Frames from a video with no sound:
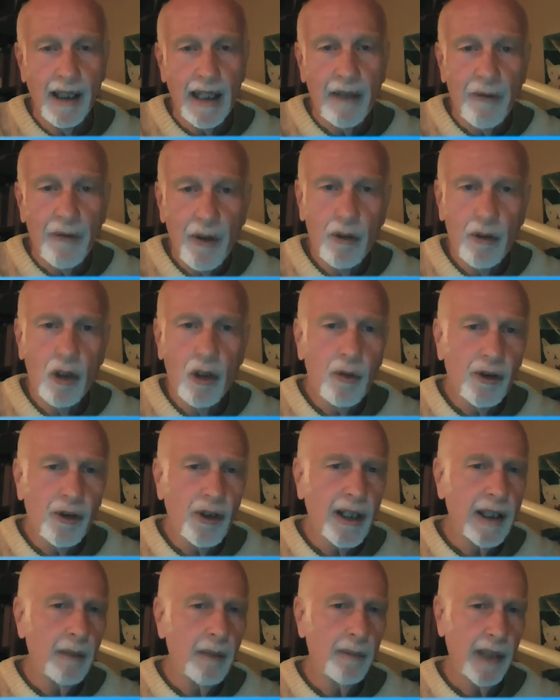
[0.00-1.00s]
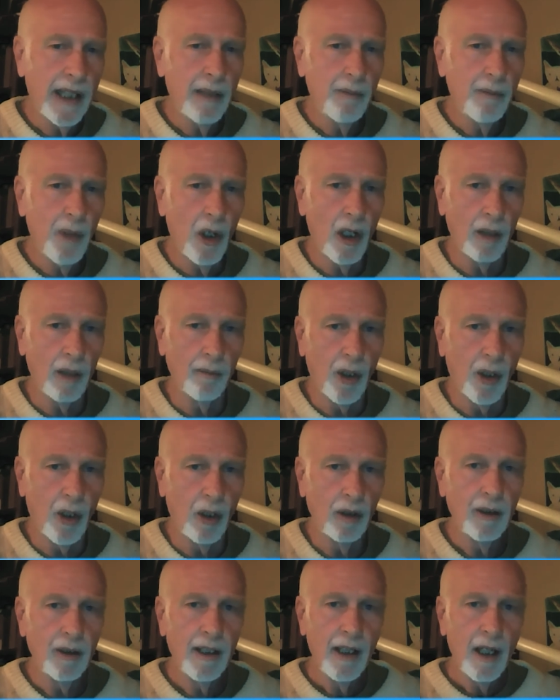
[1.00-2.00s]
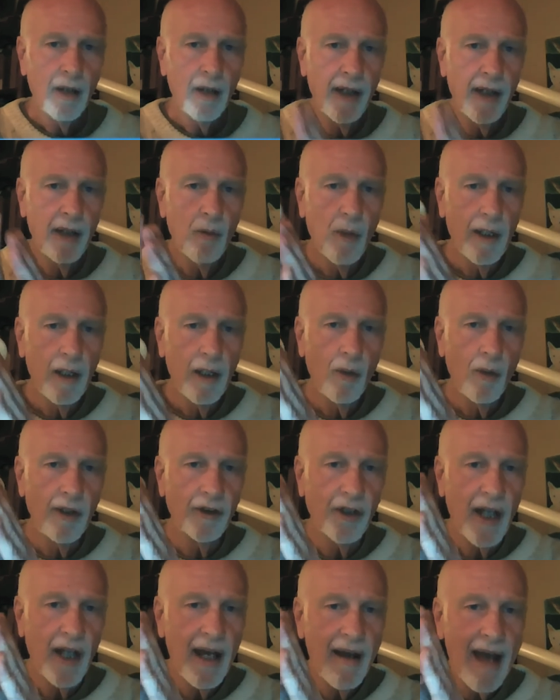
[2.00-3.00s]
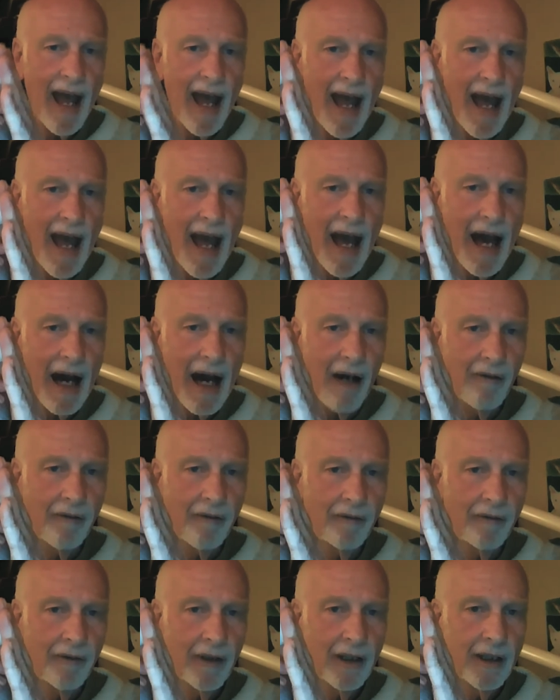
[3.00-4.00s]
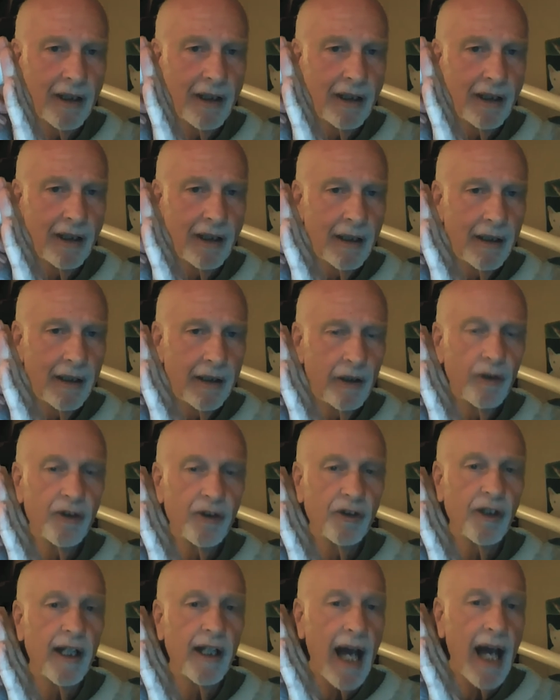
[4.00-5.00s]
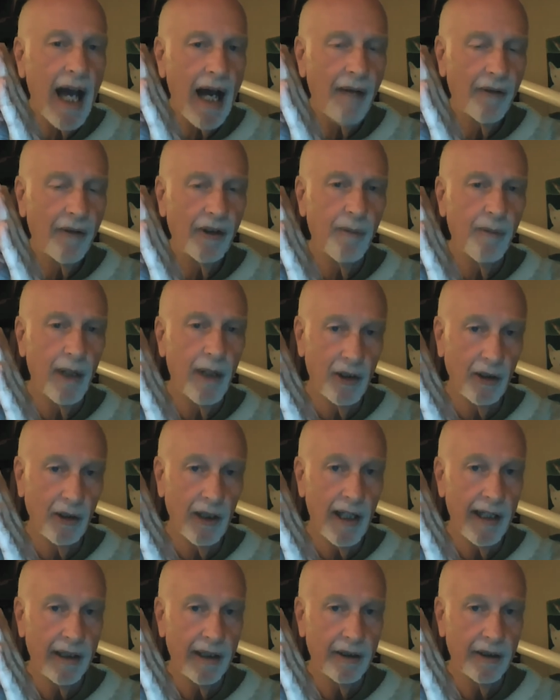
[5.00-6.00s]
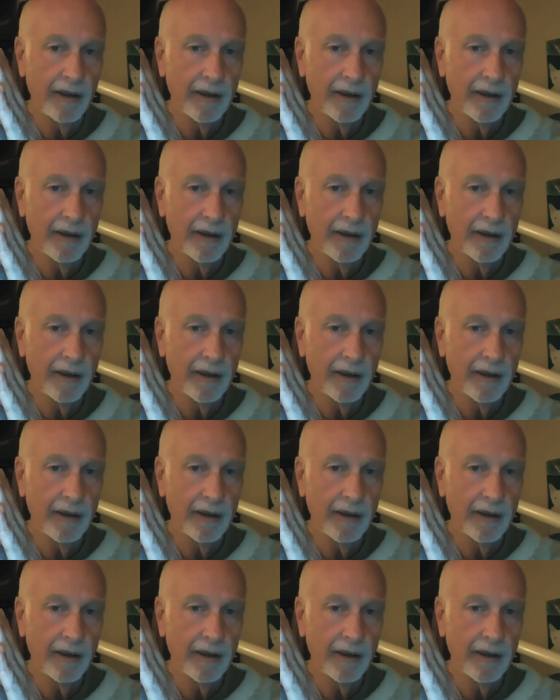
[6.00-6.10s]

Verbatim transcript: If the moon was like a ping pong ball, then when it was half, you'd see half as much light.